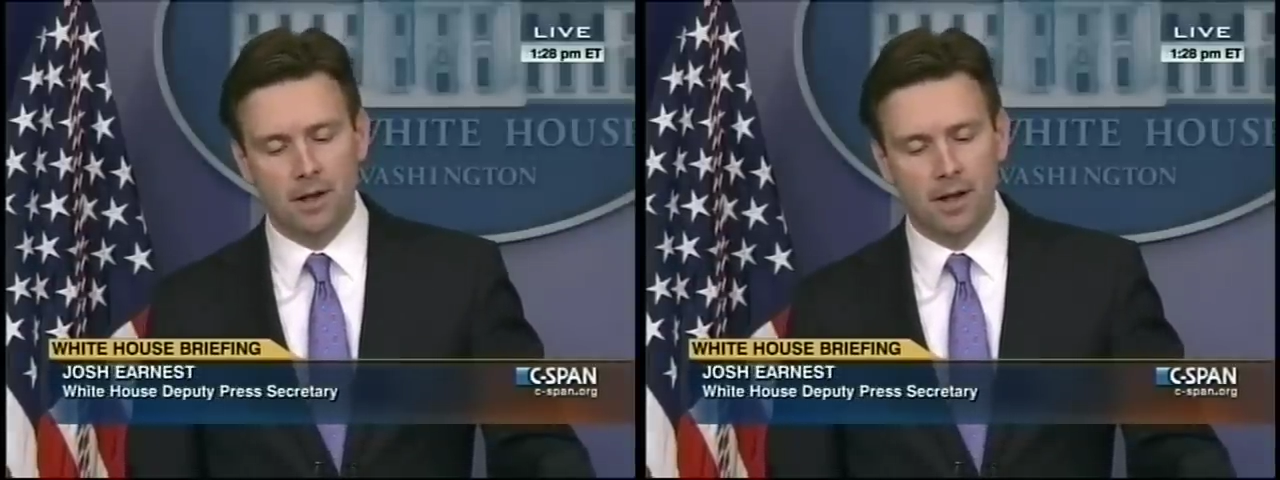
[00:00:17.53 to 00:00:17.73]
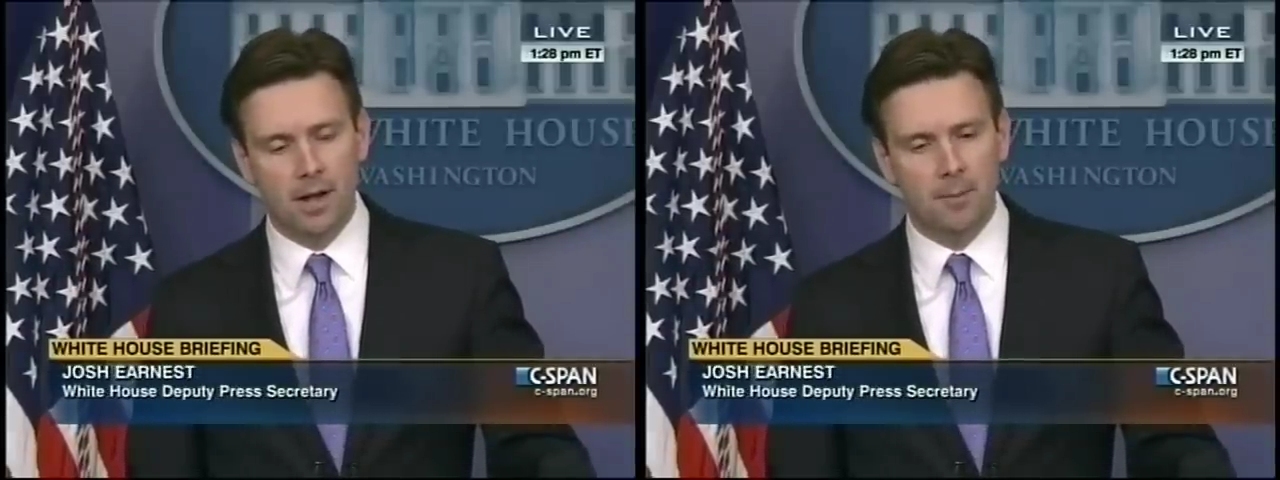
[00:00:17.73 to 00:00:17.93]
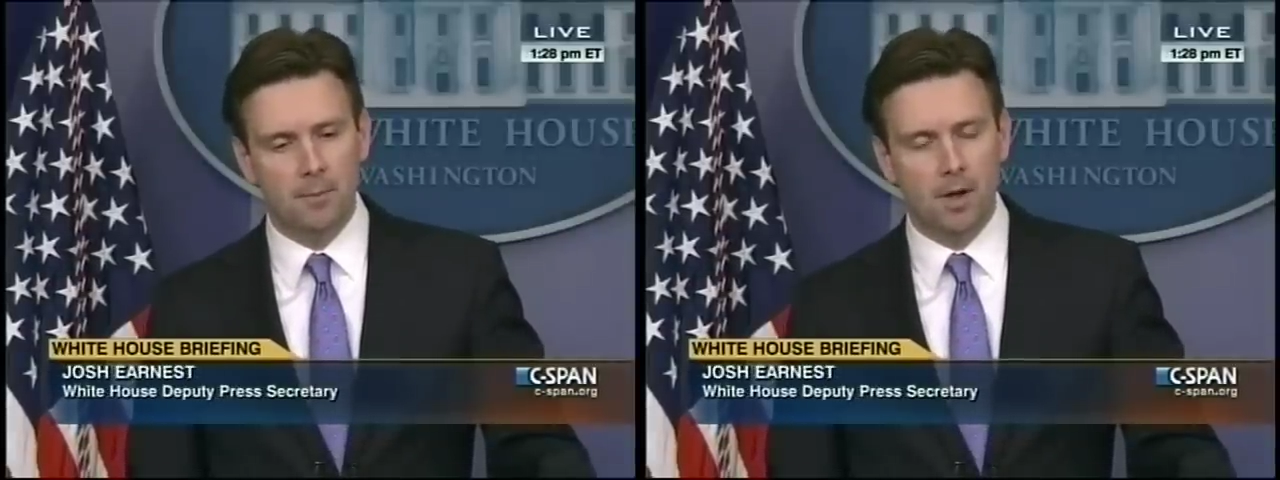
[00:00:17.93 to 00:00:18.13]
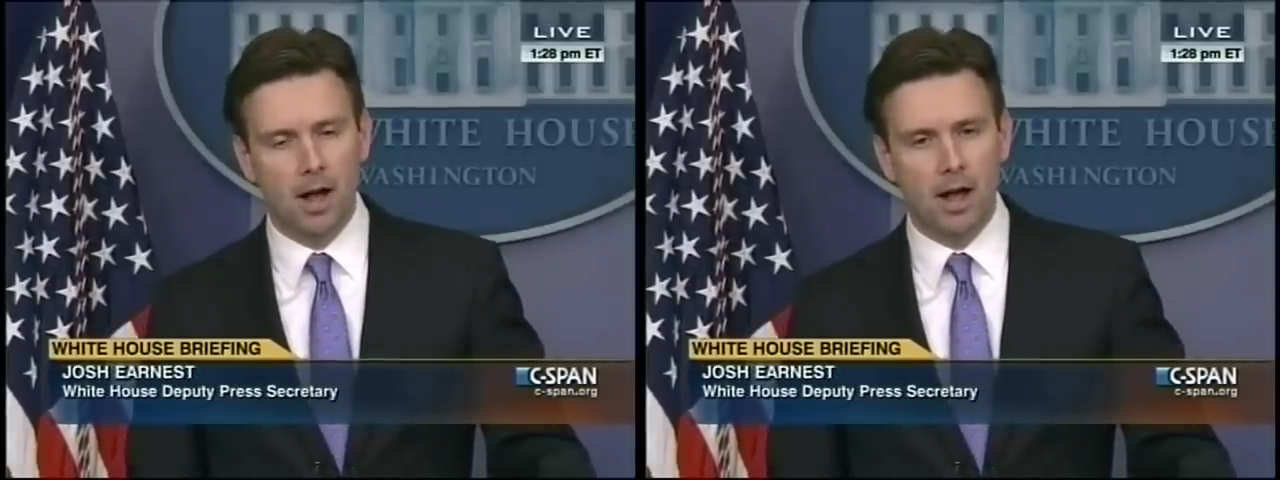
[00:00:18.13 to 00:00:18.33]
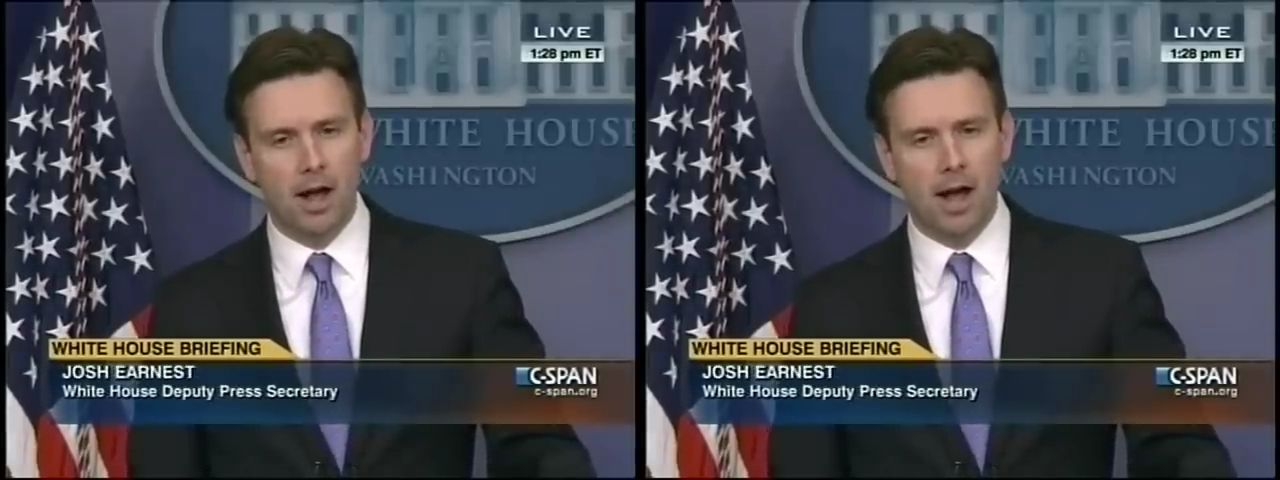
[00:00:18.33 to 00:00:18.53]
Um,
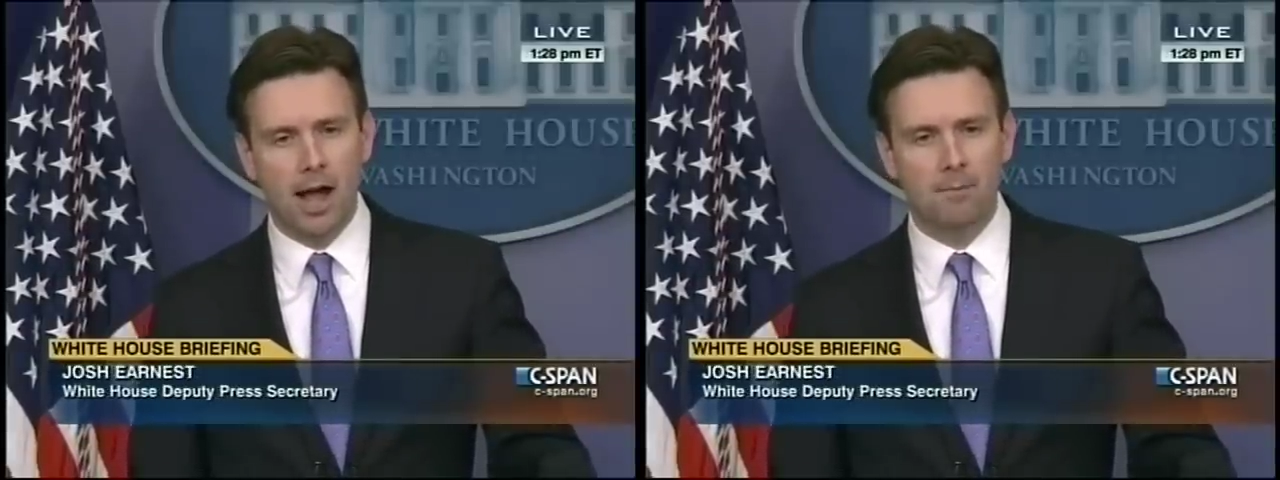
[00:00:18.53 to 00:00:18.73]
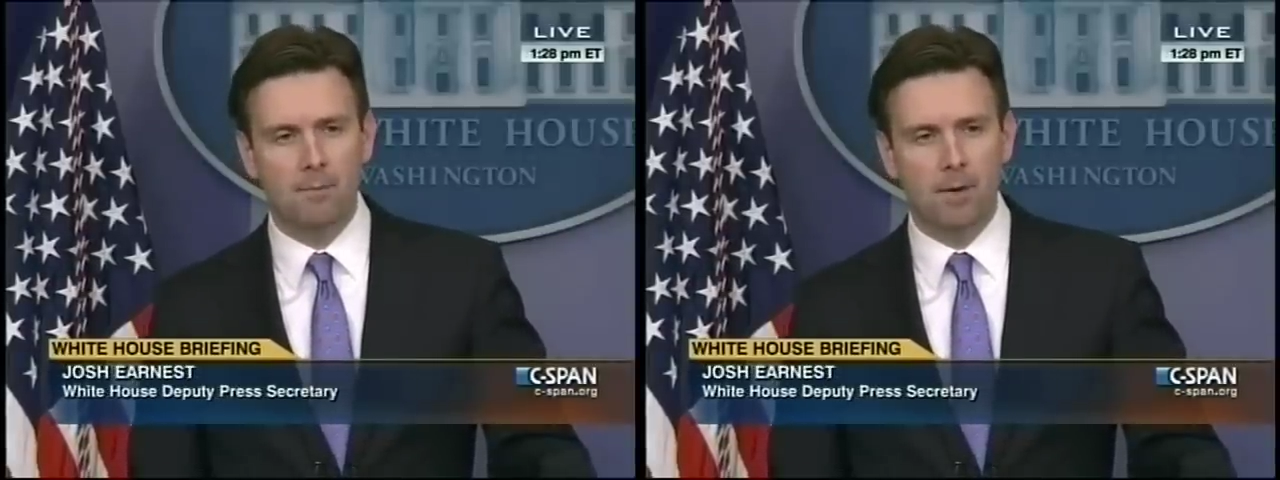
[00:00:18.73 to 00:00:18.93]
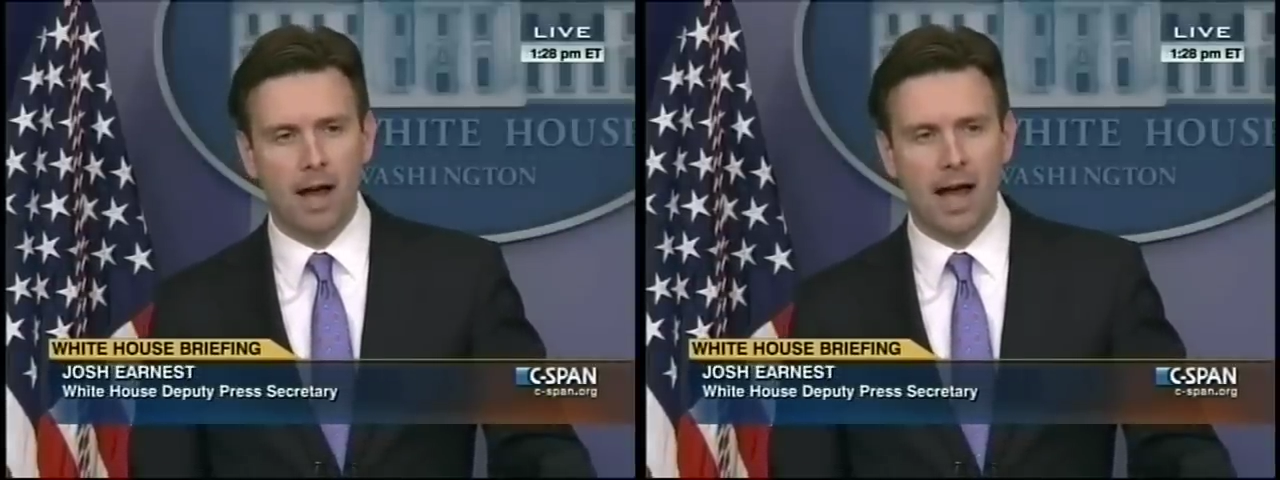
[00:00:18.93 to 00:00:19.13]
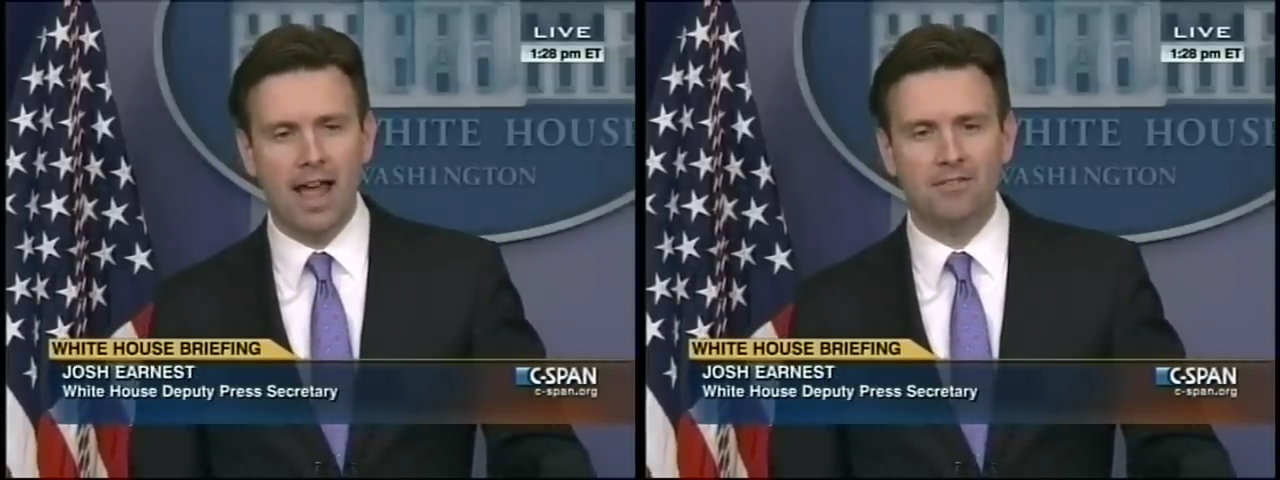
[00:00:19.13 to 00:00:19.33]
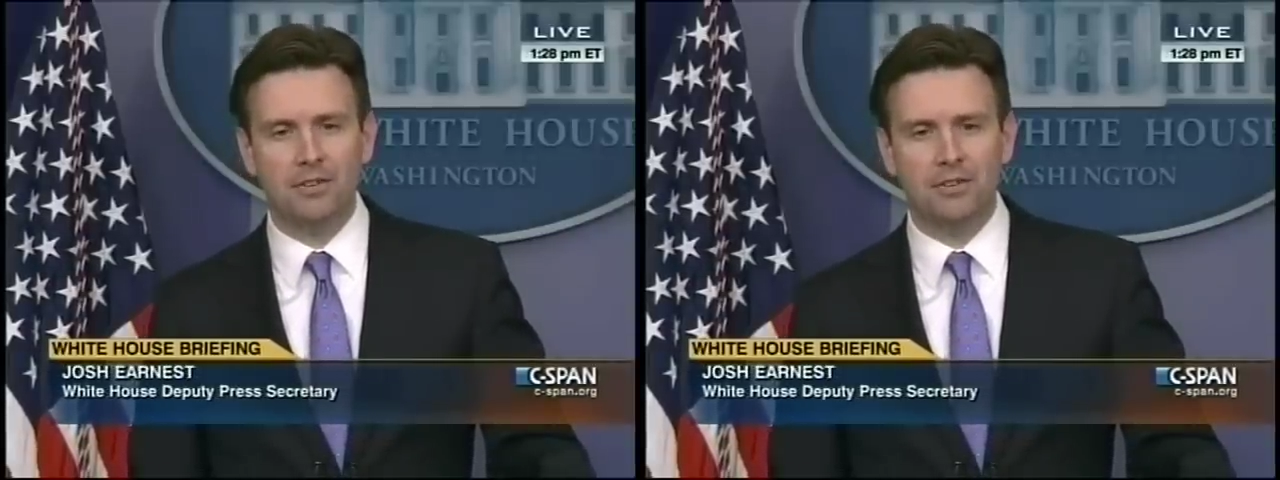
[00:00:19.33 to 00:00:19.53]
I, I
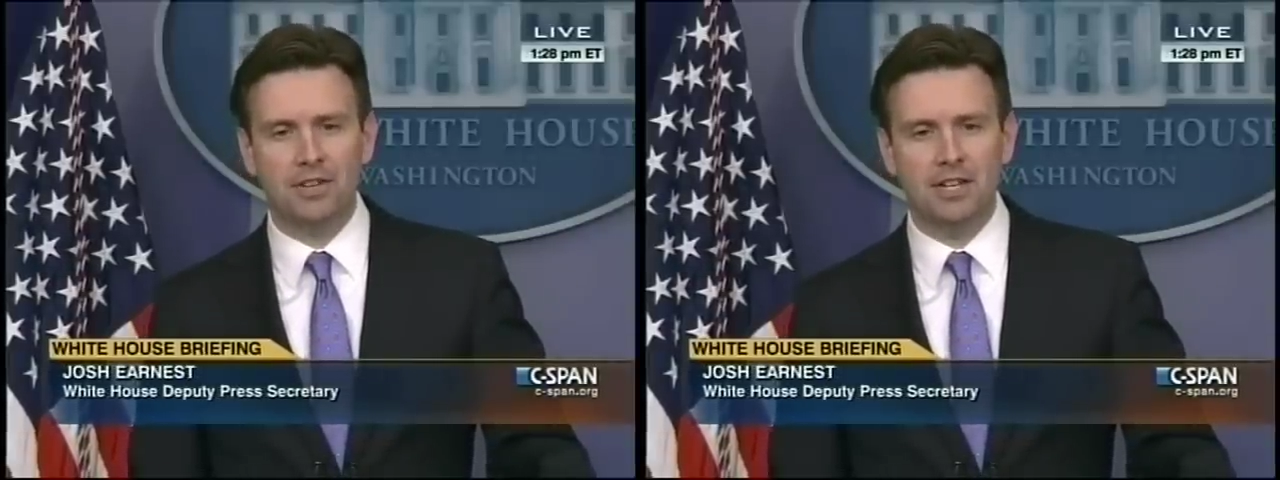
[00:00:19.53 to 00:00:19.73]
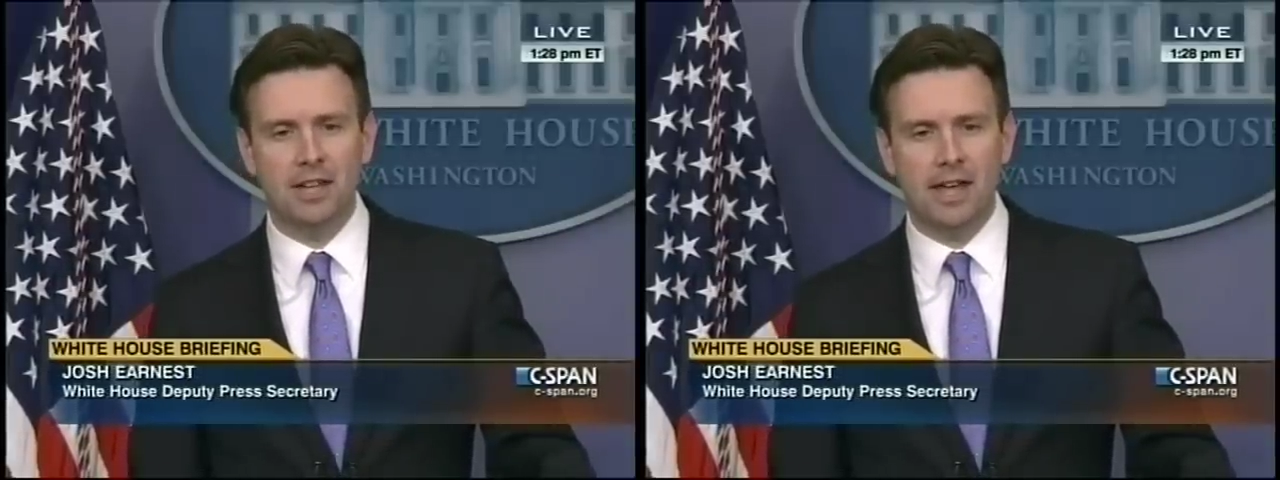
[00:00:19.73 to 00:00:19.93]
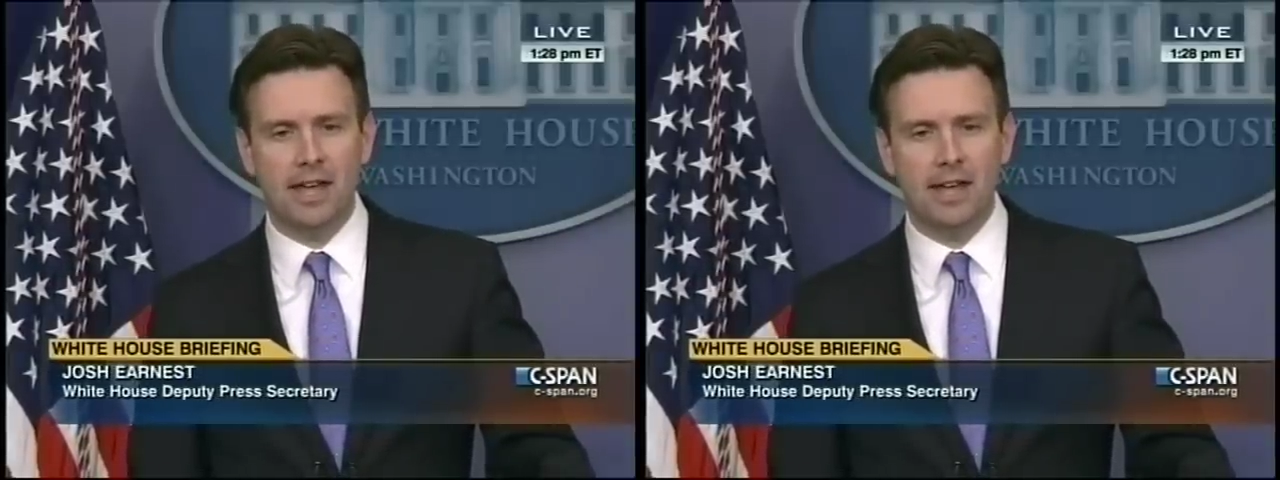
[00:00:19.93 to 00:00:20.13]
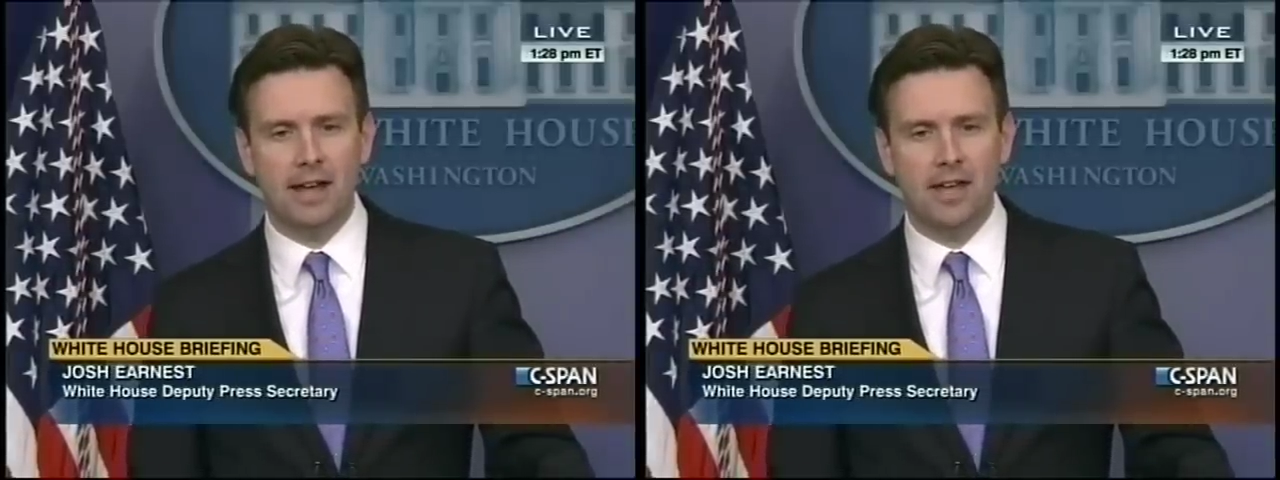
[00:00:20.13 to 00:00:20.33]
haven't seen a,